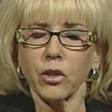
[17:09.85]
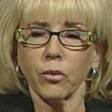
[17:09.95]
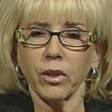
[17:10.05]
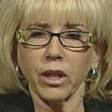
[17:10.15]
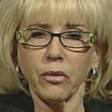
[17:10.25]

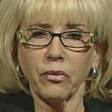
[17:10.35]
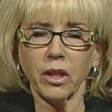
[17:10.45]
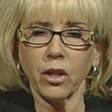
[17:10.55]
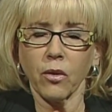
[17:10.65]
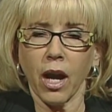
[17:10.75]
to really
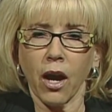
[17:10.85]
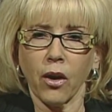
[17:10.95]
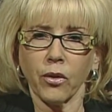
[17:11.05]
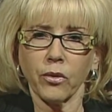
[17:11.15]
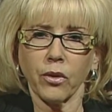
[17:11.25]
figure
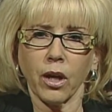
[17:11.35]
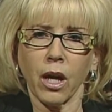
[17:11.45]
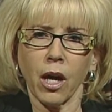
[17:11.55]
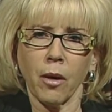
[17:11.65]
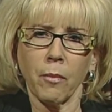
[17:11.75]
out
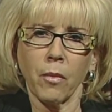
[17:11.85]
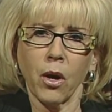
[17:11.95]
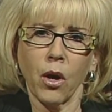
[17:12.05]
um,